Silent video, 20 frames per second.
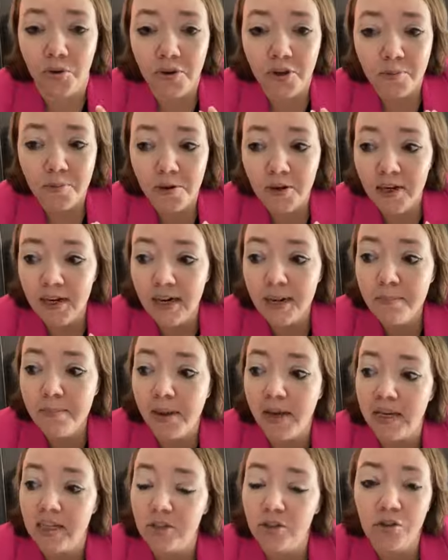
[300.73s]
local community,
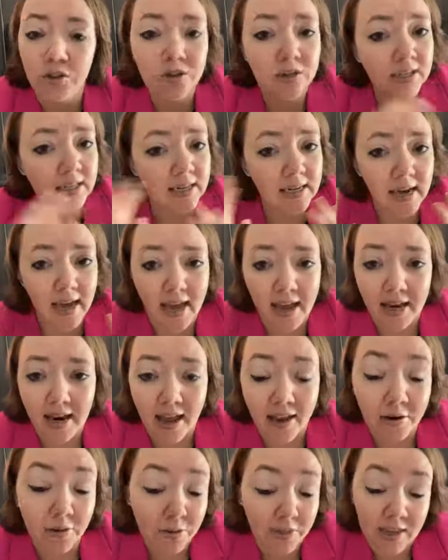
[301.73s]
but certainly not,
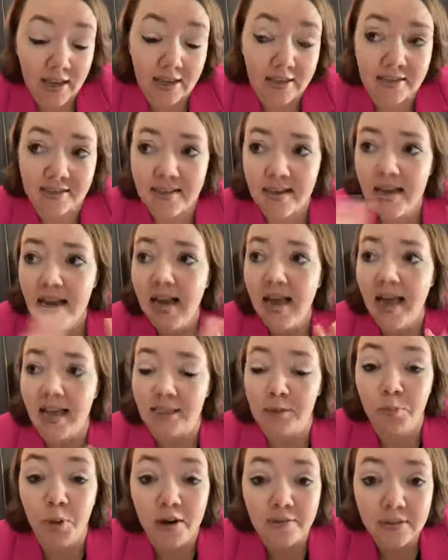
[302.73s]
I don't think,
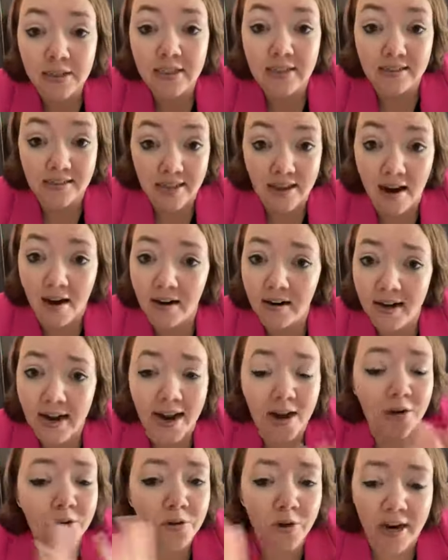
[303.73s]
as prevalent as they are
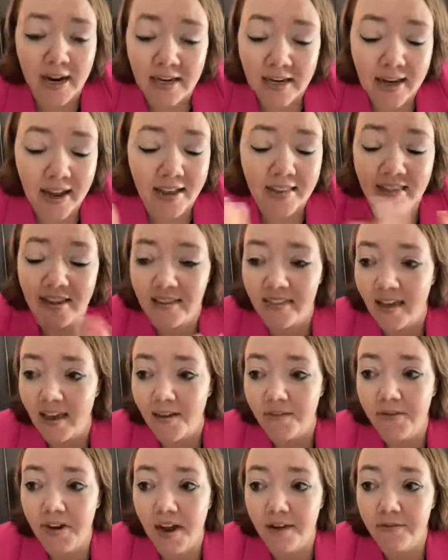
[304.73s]
now. Granted, I think they
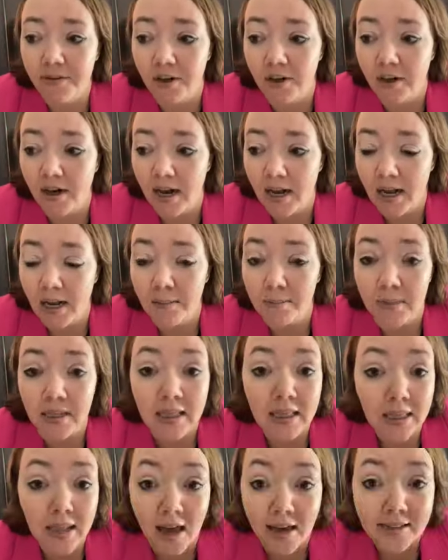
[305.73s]
have never
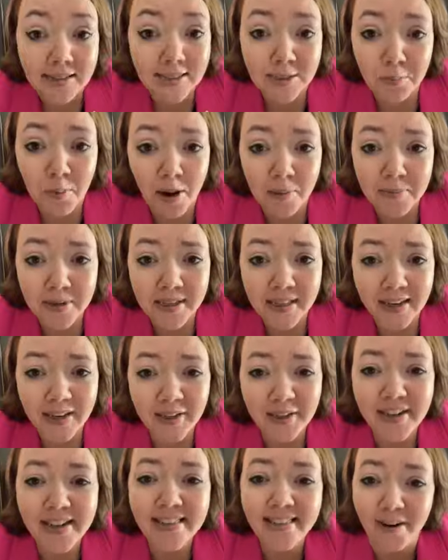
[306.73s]
lost
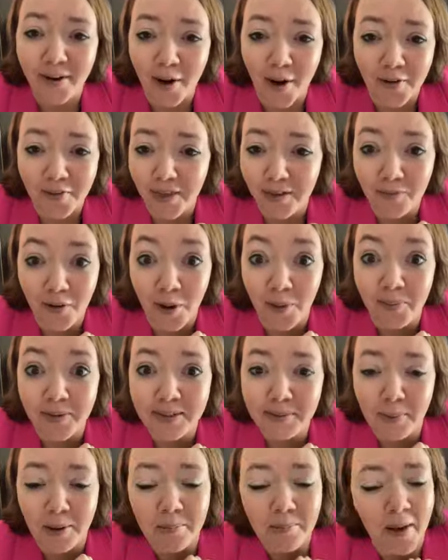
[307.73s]
popularity. They've
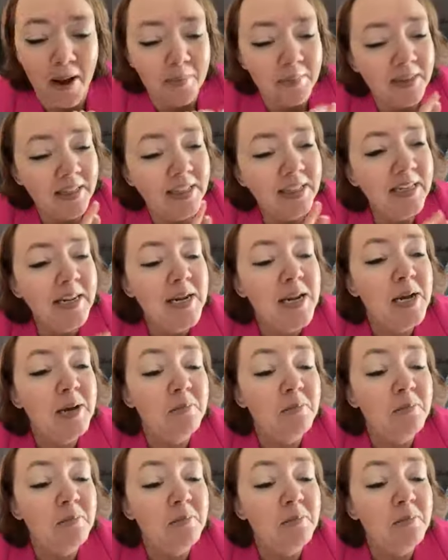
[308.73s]
always been popular,